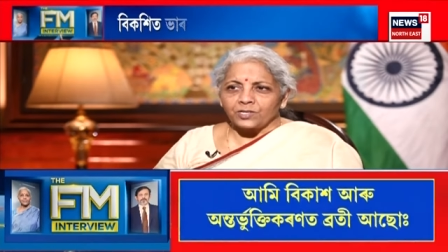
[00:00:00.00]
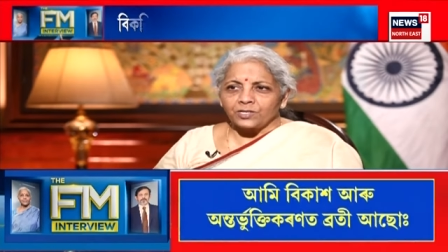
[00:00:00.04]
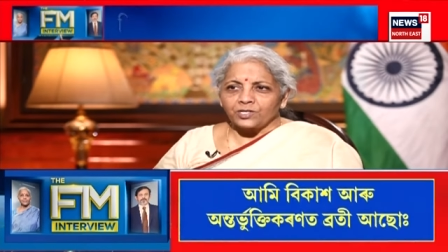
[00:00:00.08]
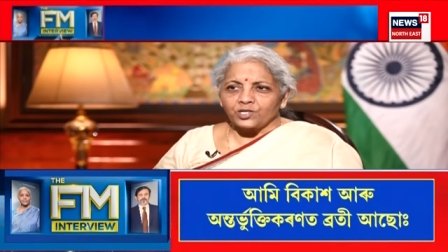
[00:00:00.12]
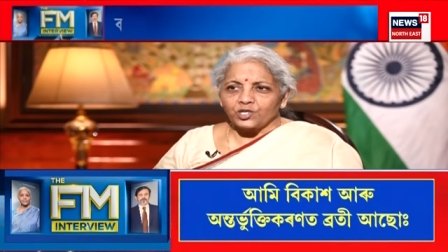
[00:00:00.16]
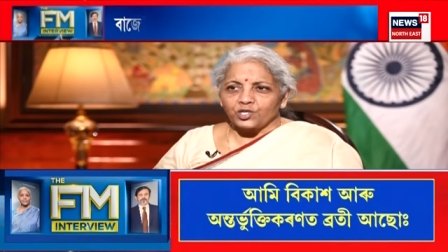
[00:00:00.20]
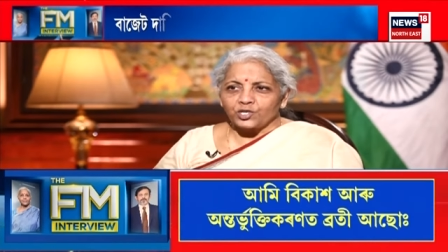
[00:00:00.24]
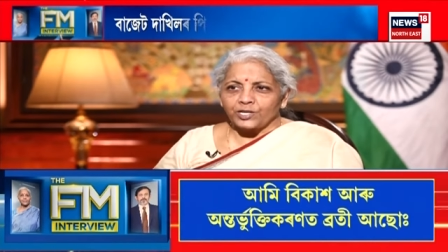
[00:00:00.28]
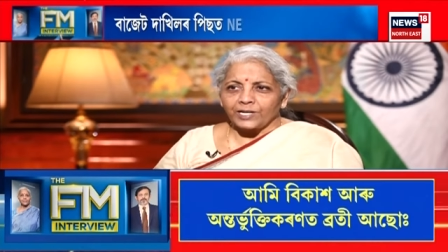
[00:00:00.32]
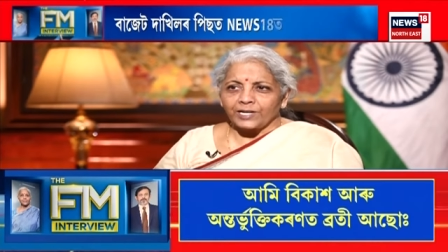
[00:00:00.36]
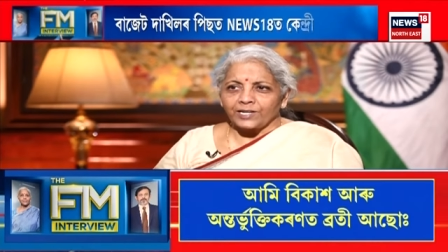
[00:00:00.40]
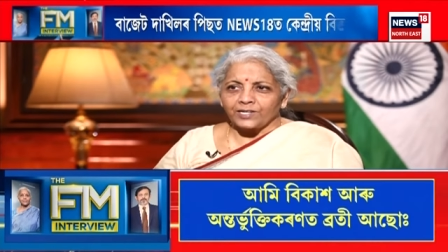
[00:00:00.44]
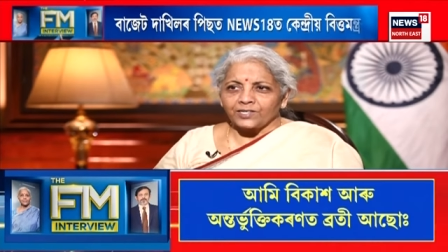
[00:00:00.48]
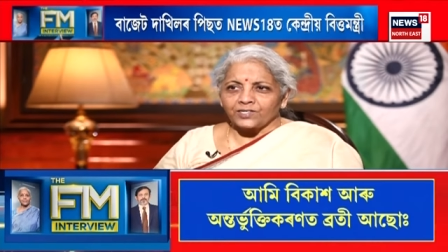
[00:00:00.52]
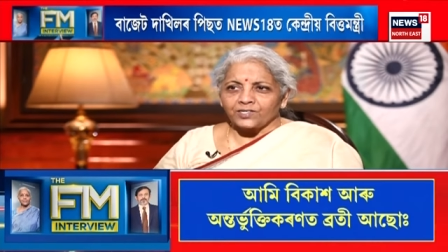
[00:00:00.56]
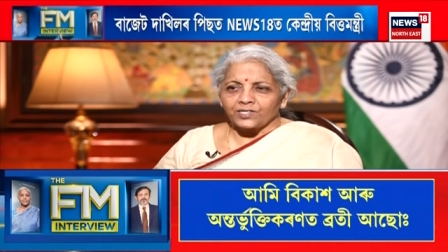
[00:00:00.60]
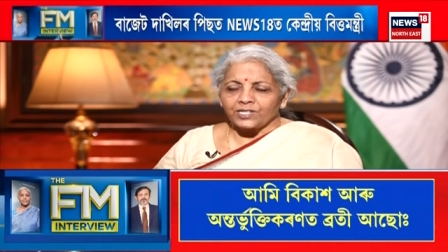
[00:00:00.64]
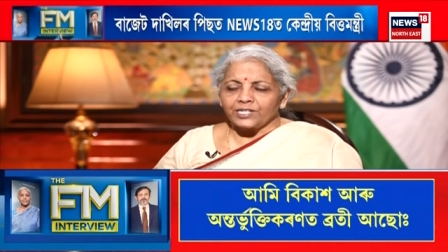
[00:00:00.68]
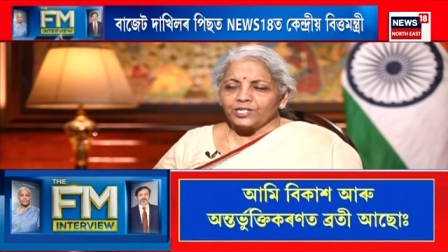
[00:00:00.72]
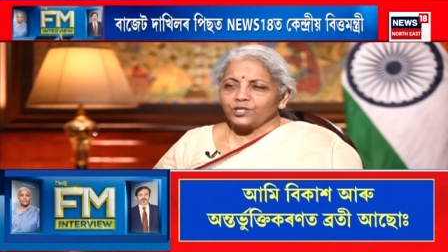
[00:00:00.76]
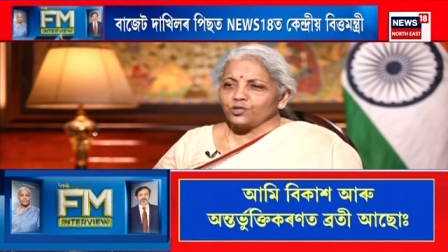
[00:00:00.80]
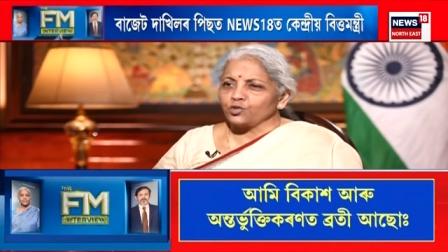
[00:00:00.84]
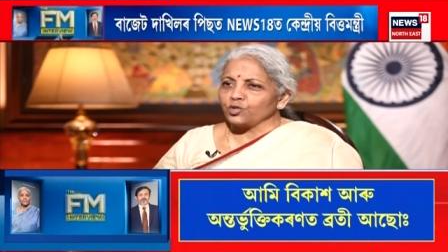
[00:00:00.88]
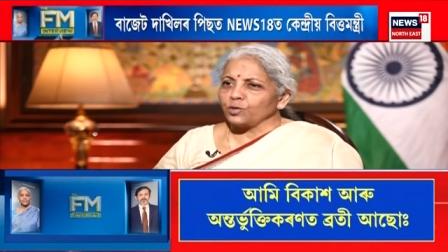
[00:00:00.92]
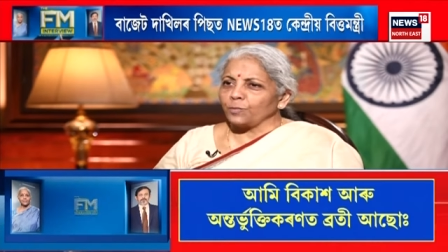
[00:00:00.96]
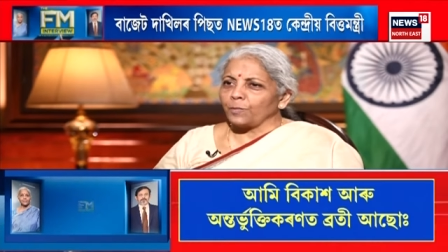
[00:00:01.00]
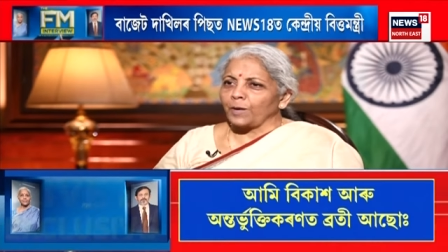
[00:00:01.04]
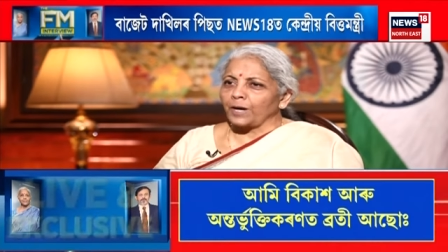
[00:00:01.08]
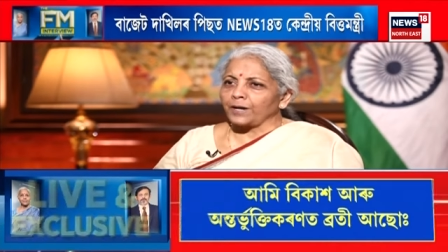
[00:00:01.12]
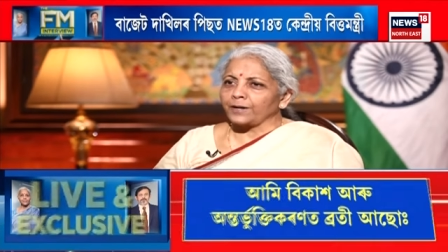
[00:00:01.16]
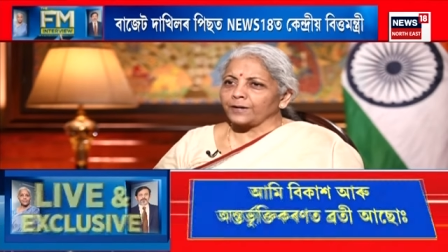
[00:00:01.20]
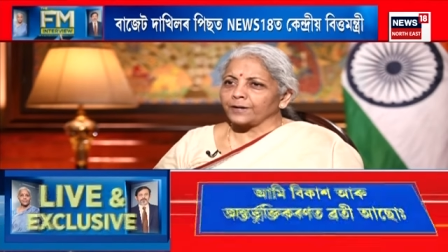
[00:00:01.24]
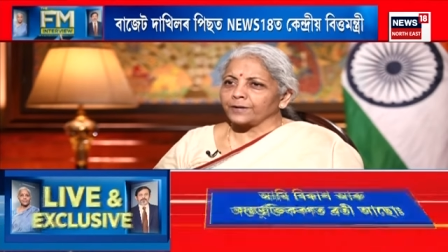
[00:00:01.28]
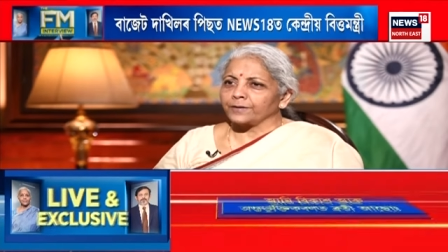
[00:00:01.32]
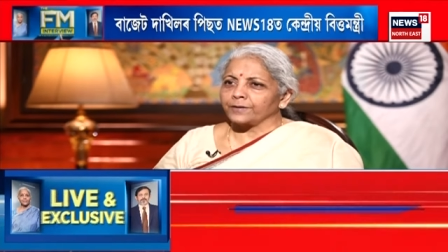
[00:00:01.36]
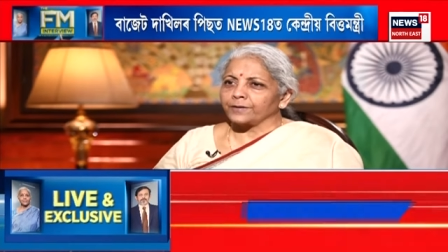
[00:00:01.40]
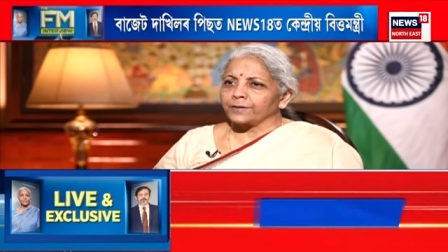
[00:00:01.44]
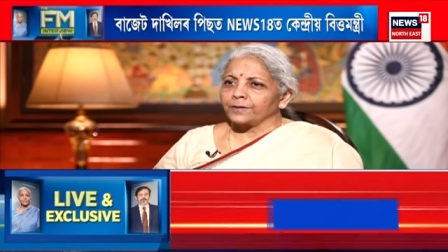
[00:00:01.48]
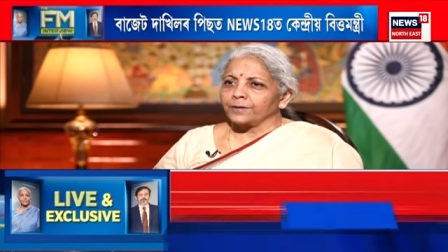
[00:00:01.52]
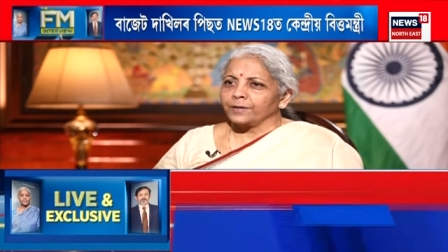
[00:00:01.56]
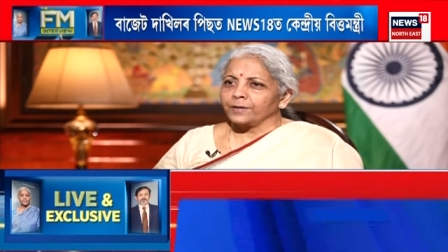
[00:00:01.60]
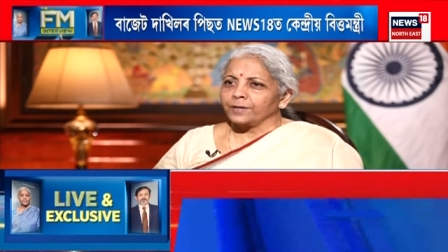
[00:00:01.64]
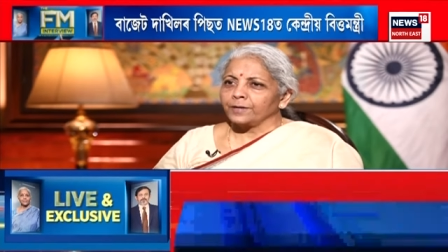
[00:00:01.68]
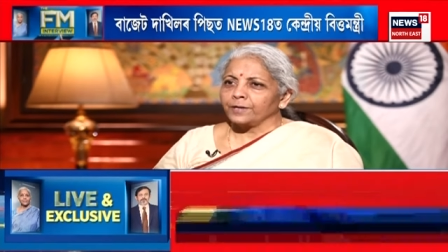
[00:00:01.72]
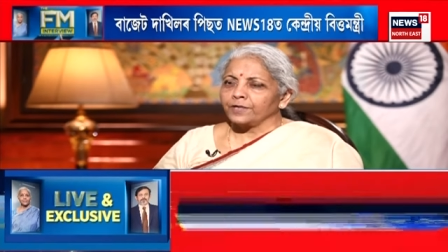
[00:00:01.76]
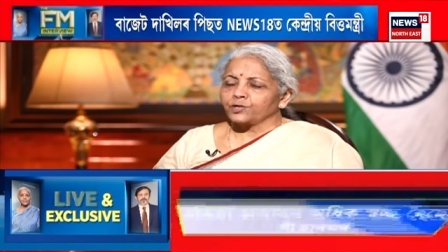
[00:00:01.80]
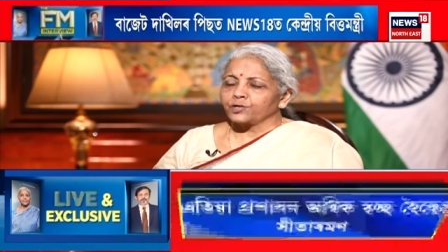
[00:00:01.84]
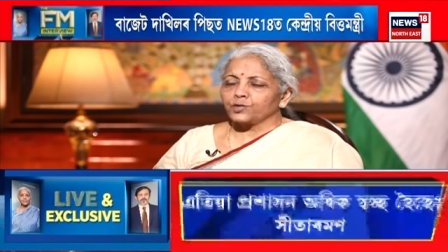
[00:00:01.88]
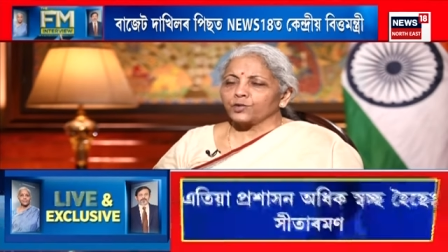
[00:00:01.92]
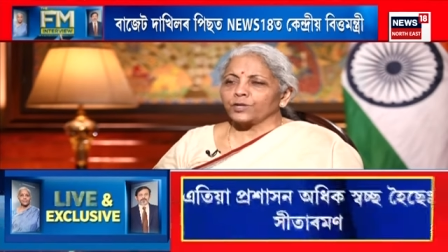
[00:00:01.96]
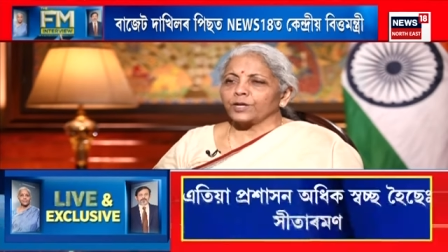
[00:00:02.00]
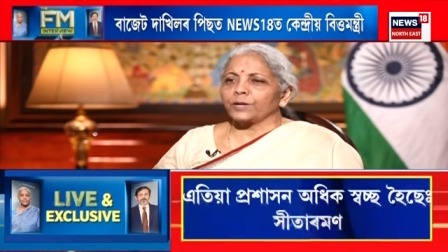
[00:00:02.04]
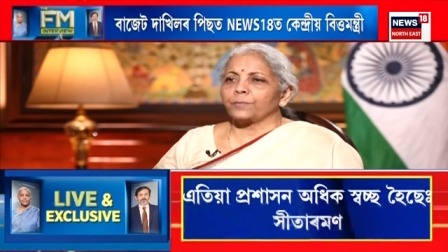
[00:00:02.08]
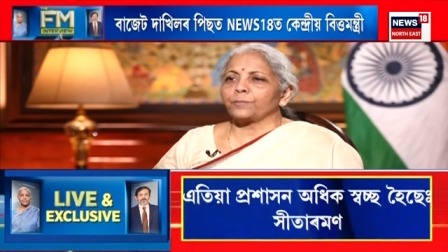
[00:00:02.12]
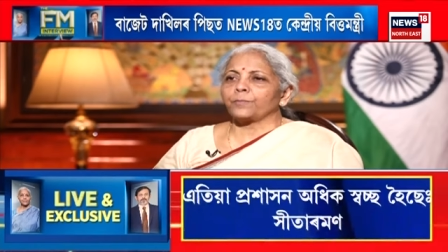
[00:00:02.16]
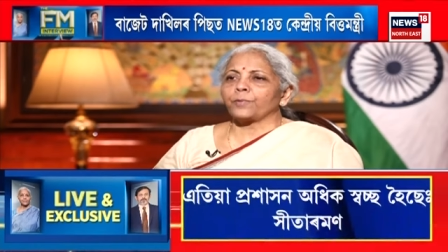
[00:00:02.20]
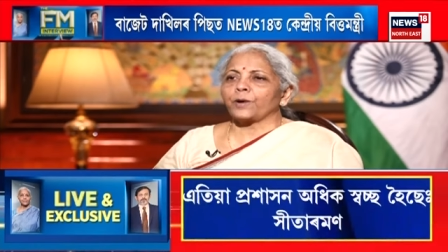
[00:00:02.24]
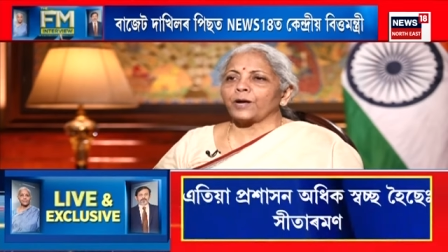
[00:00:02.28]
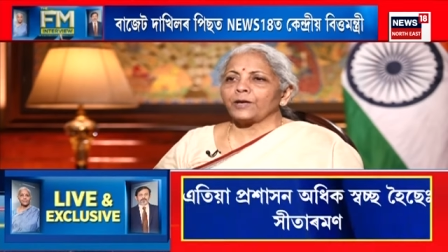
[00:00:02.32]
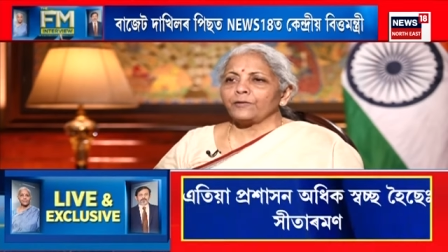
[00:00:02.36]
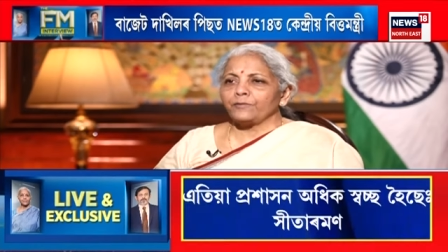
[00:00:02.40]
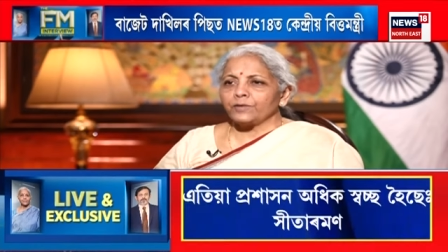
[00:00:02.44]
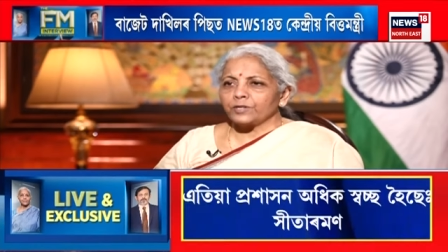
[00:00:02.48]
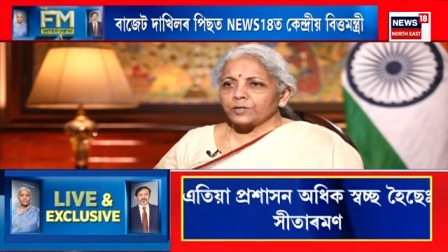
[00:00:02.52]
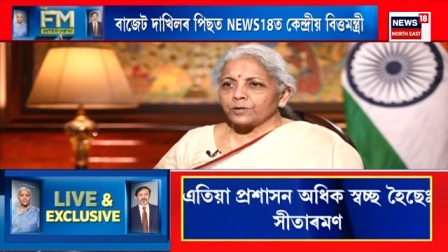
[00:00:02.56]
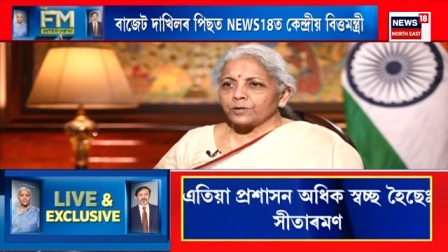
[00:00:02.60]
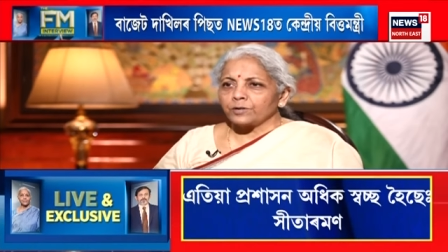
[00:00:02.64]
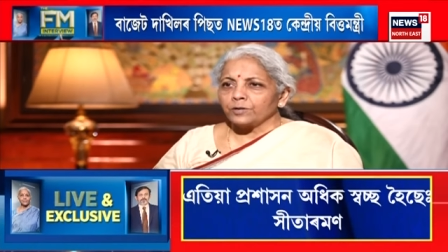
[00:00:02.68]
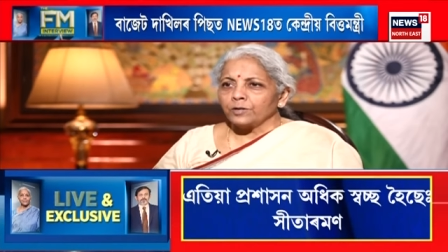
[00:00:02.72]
shares into the market so that private